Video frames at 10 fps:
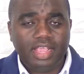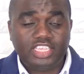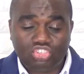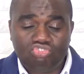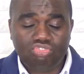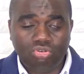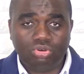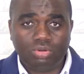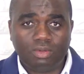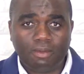It's
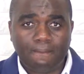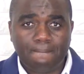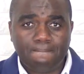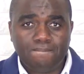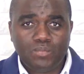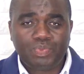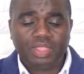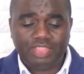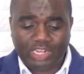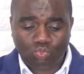true
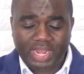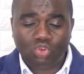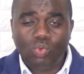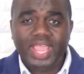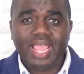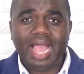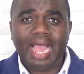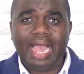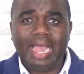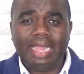that when we
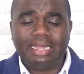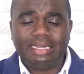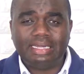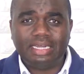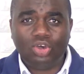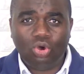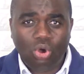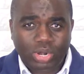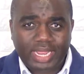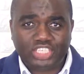are
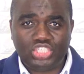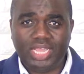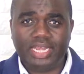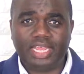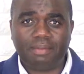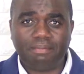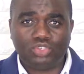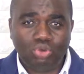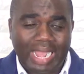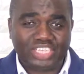on a journey
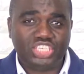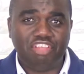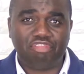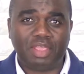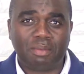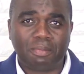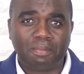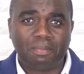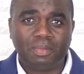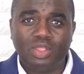to achieving,
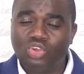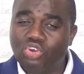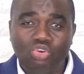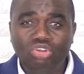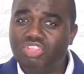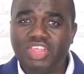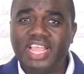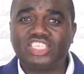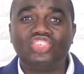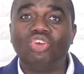good
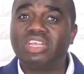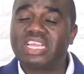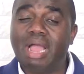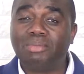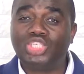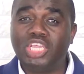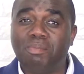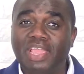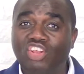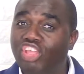things don't come
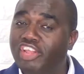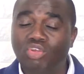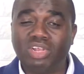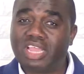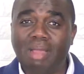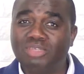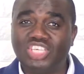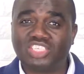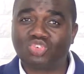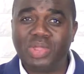cheap and they don't come
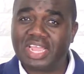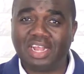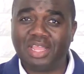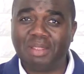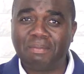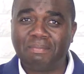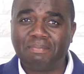just quickly.